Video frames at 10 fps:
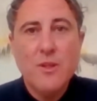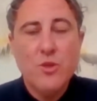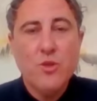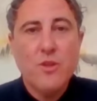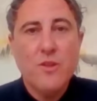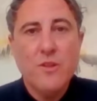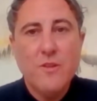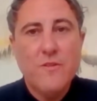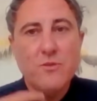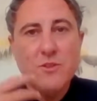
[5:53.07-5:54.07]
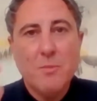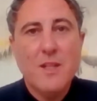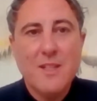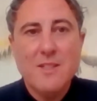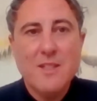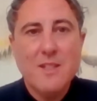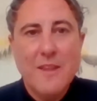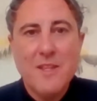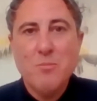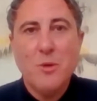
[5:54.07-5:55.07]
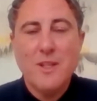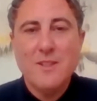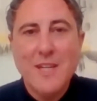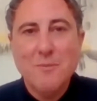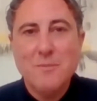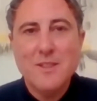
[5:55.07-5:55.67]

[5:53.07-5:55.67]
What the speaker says: your vulnerabilities at this point in time.